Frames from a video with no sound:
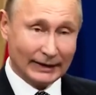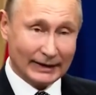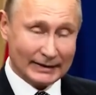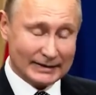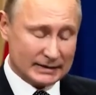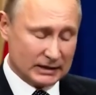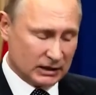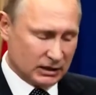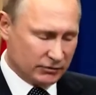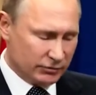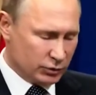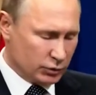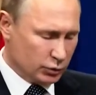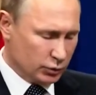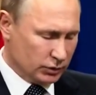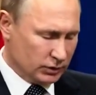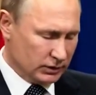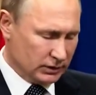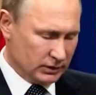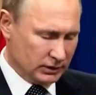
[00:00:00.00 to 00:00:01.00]

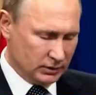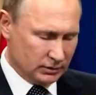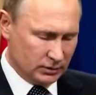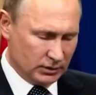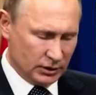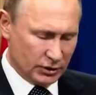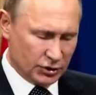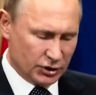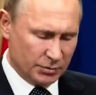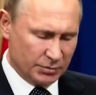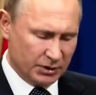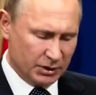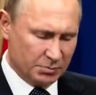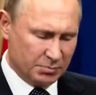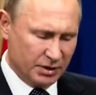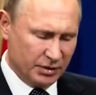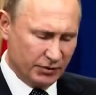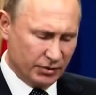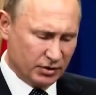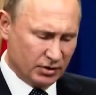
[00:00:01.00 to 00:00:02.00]
southwest of
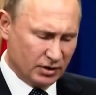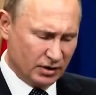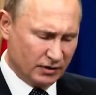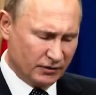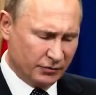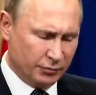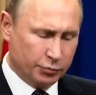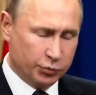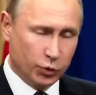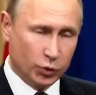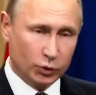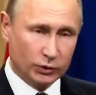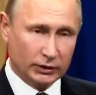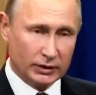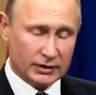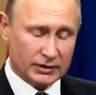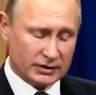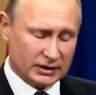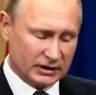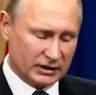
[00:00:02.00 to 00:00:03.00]
Syria, the
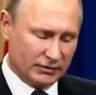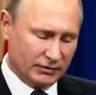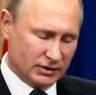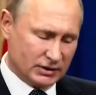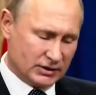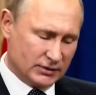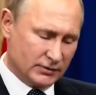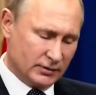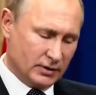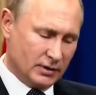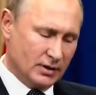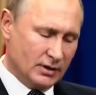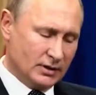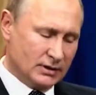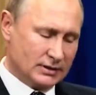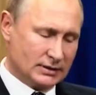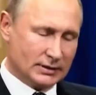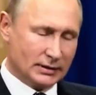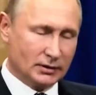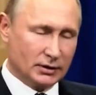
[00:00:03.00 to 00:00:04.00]
south of Syria,
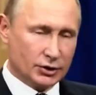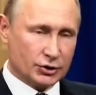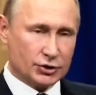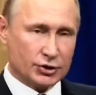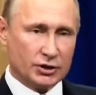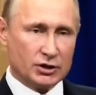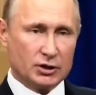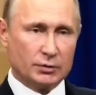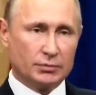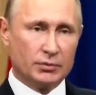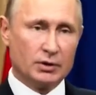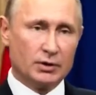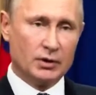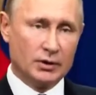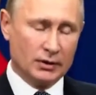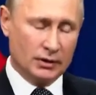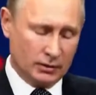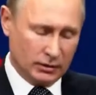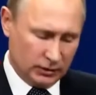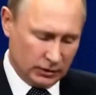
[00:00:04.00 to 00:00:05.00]
should be
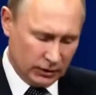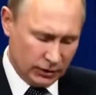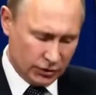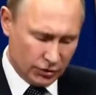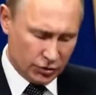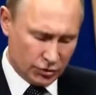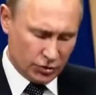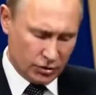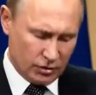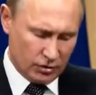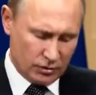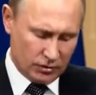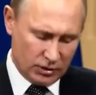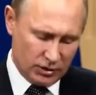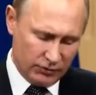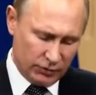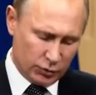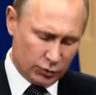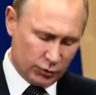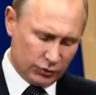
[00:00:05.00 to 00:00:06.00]
brought
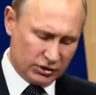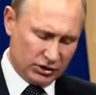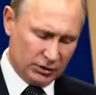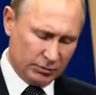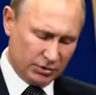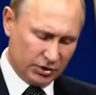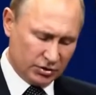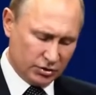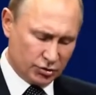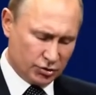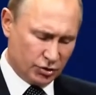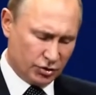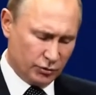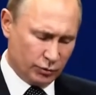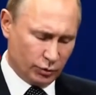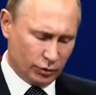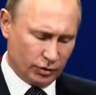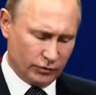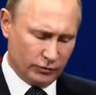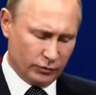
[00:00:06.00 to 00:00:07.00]
to the
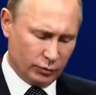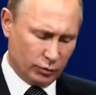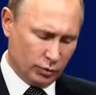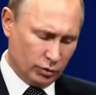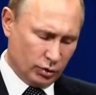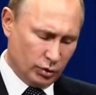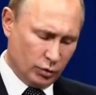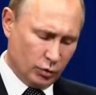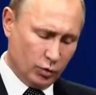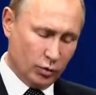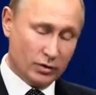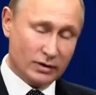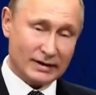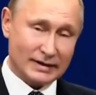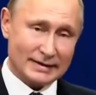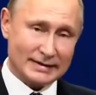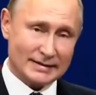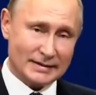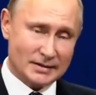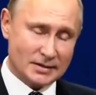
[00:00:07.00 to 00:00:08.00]
full
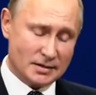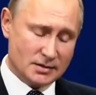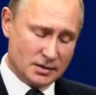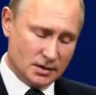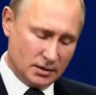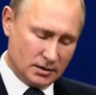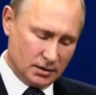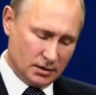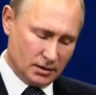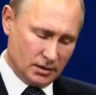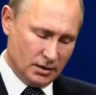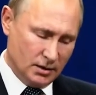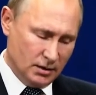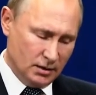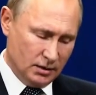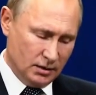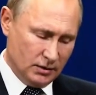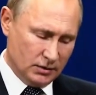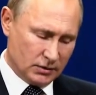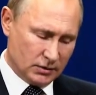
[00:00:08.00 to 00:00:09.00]

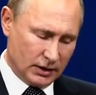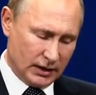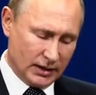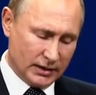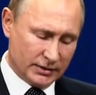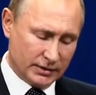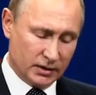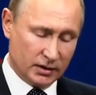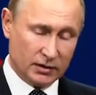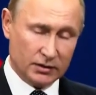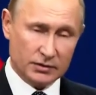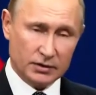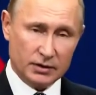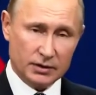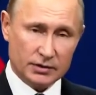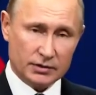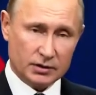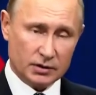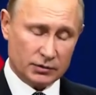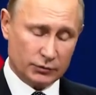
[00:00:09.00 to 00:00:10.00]
compliance with the Treaty of
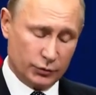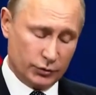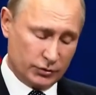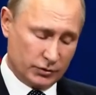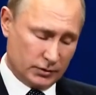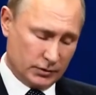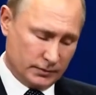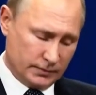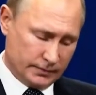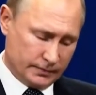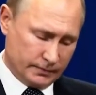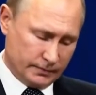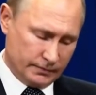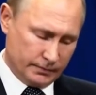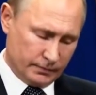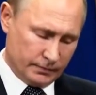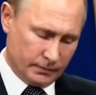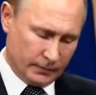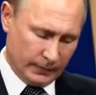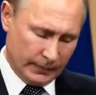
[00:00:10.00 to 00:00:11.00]
1974
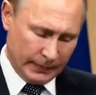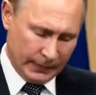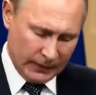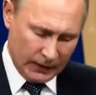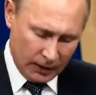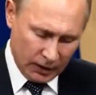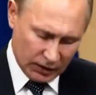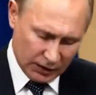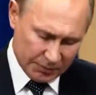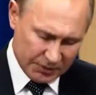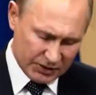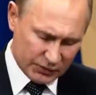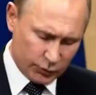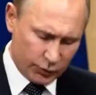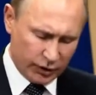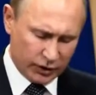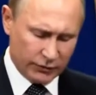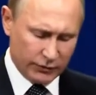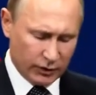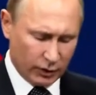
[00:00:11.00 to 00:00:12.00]
about the
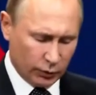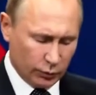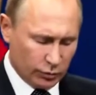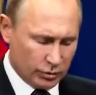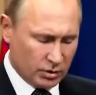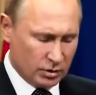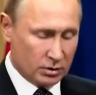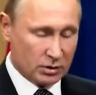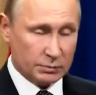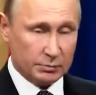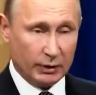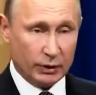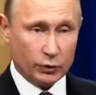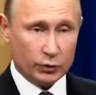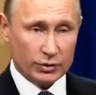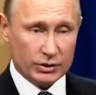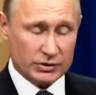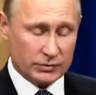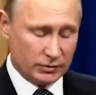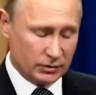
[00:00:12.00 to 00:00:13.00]
separation of forces,
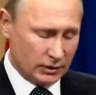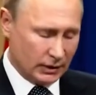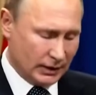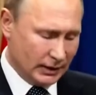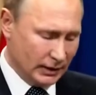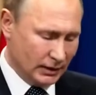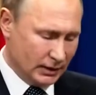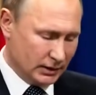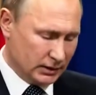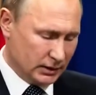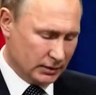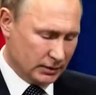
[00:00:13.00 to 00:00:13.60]
about